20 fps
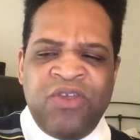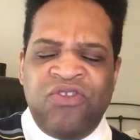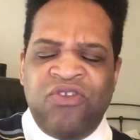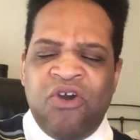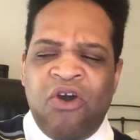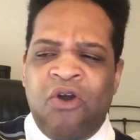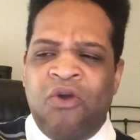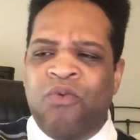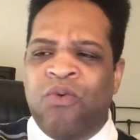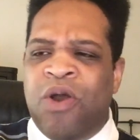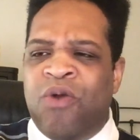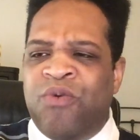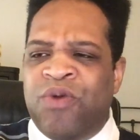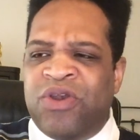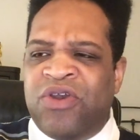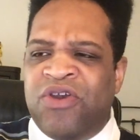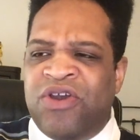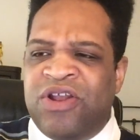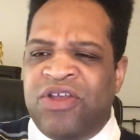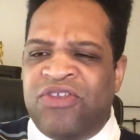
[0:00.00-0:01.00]
No, what
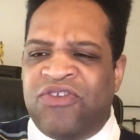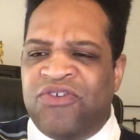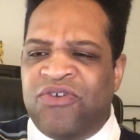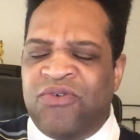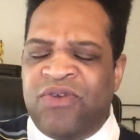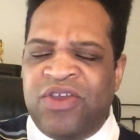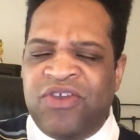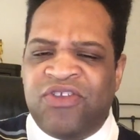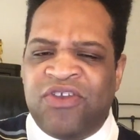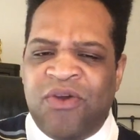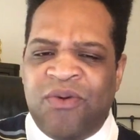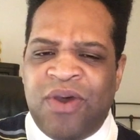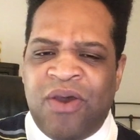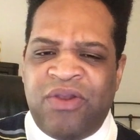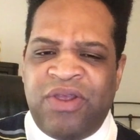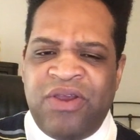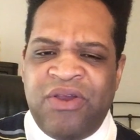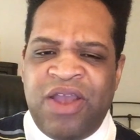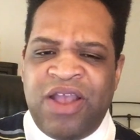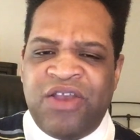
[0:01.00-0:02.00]
we're going to do is go
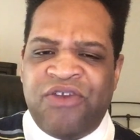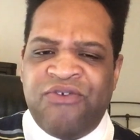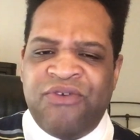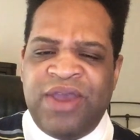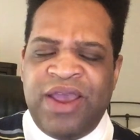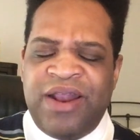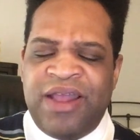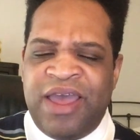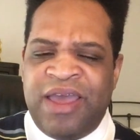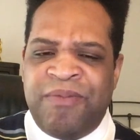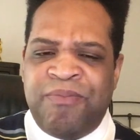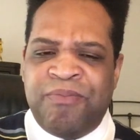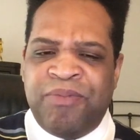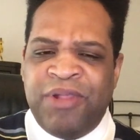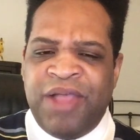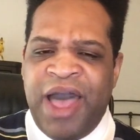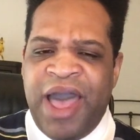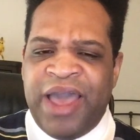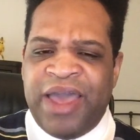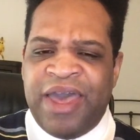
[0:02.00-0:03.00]
out here and create a
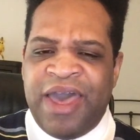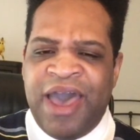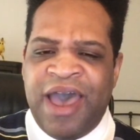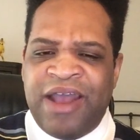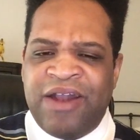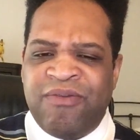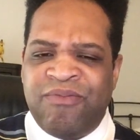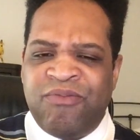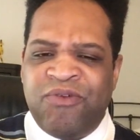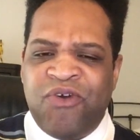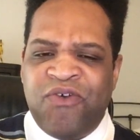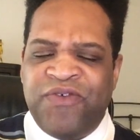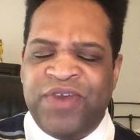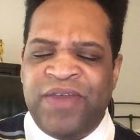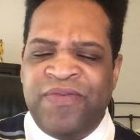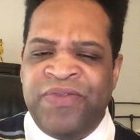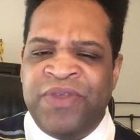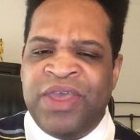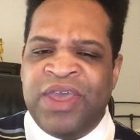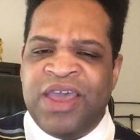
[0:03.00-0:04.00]
Black Adam
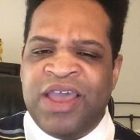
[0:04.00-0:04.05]
movie